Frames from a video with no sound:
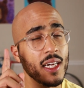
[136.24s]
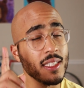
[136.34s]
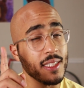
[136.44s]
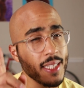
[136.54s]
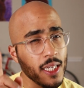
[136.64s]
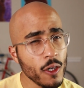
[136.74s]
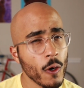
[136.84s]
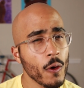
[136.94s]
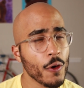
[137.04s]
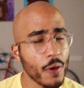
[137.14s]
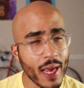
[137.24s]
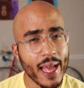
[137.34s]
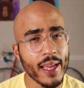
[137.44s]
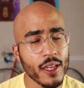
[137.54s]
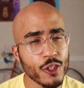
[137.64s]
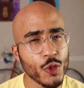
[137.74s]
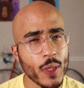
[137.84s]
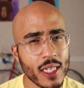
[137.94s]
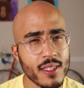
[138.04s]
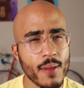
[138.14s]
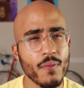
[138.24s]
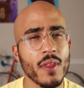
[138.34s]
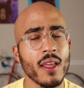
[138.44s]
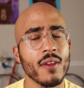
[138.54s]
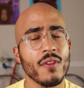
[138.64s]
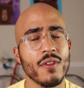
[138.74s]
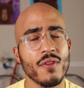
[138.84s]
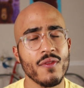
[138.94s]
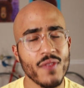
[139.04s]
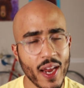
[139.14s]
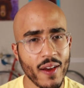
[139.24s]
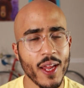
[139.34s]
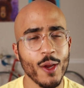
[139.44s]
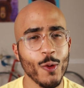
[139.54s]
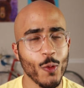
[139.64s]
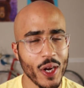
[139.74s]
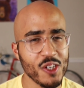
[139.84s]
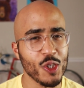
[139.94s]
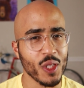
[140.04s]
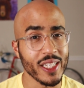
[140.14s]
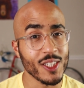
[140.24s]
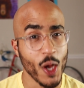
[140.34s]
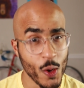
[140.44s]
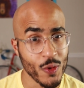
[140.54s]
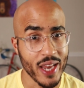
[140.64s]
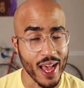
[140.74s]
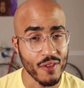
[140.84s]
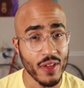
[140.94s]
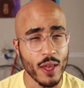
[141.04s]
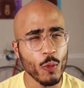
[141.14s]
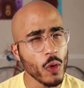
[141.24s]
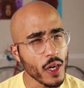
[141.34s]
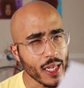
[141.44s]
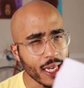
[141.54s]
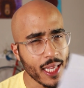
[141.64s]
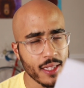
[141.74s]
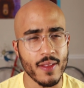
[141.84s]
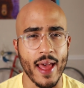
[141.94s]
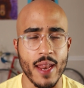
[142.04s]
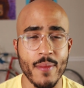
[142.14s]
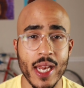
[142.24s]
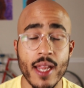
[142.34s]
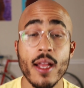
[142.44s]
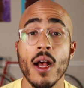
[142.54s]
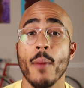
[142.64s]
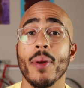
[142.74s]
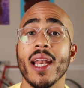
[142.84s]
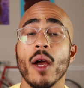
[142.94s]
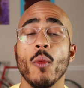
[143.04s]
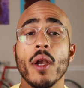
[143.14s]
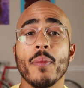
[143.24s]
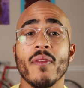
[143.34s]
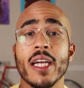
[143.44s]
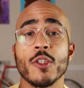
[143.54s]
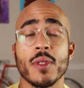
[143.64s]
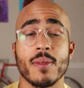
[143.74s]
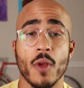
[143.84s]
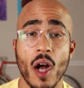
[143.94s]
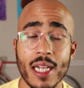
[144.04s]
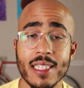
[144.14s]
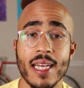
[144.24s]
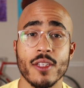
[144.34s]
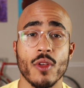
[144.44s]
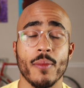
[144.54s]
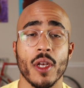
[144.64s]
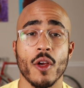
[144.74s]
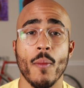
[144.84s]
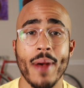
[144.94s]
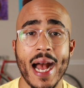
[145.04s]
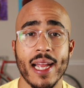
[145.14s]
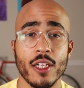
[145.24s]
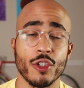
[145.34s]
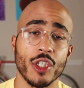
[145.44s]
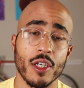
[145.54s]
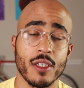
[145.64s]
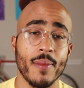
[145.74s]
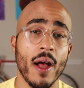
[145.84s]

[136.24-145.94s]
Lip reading: until Greg tweeted something very racially tone deaf, and we're gonna get to that in a minute, but I wanna provide you with some context, so I'm gonna go back and share